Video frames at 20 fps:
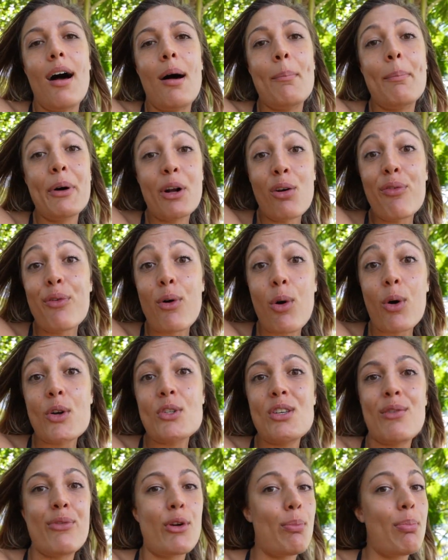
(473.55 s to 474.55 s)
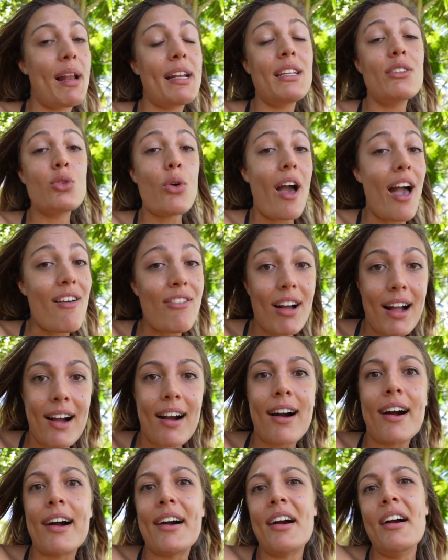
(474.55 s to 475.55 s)
But of course if you're planning to have a
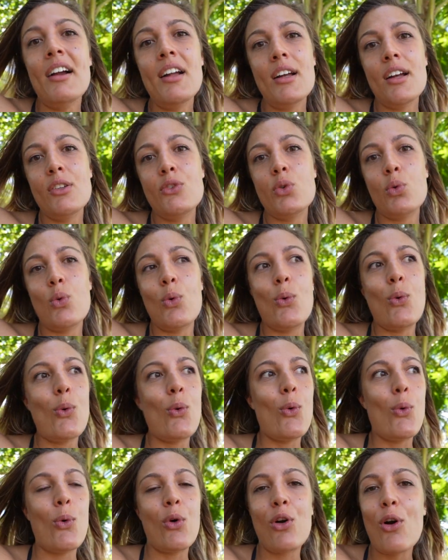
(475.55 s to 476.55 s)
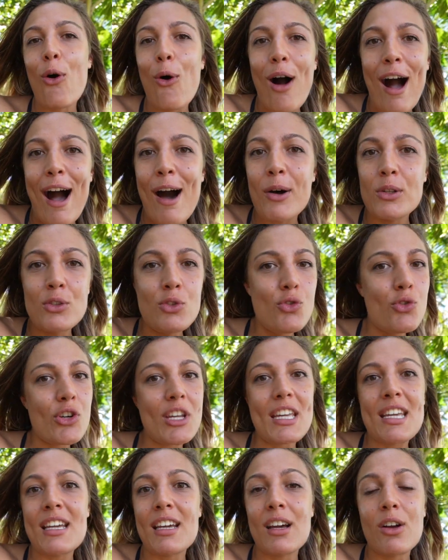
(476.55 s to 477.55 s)
car to go out,
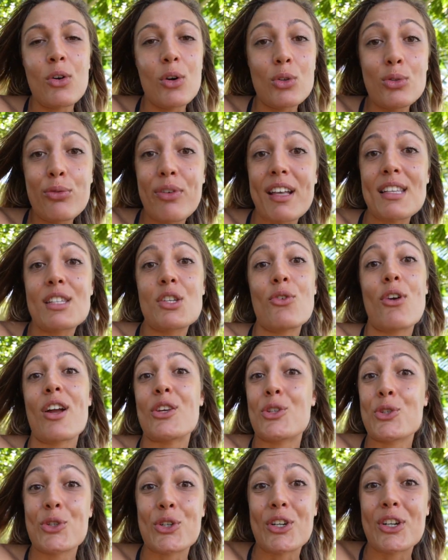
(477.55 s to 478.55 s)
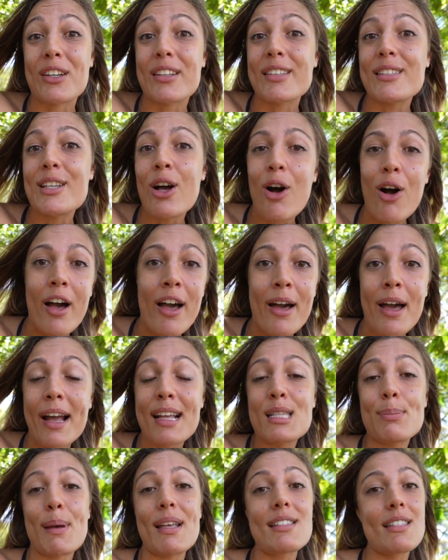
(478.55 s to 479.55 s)
drink, go to fancy restaurants,
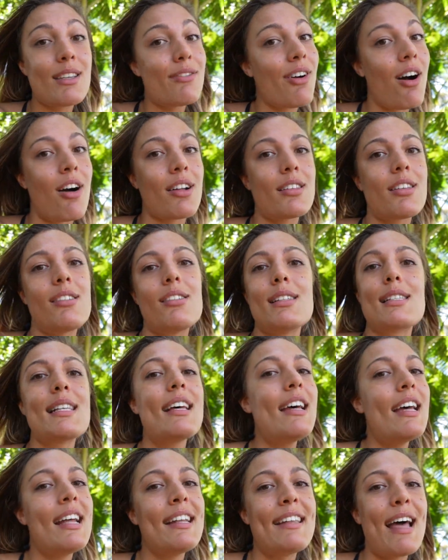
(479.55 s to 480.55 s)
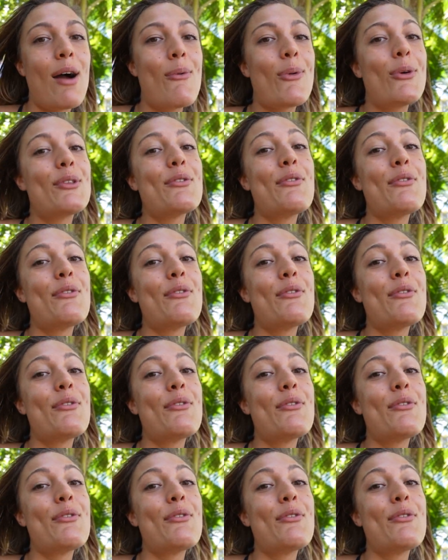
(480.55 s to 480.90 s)
expensive hotels, that would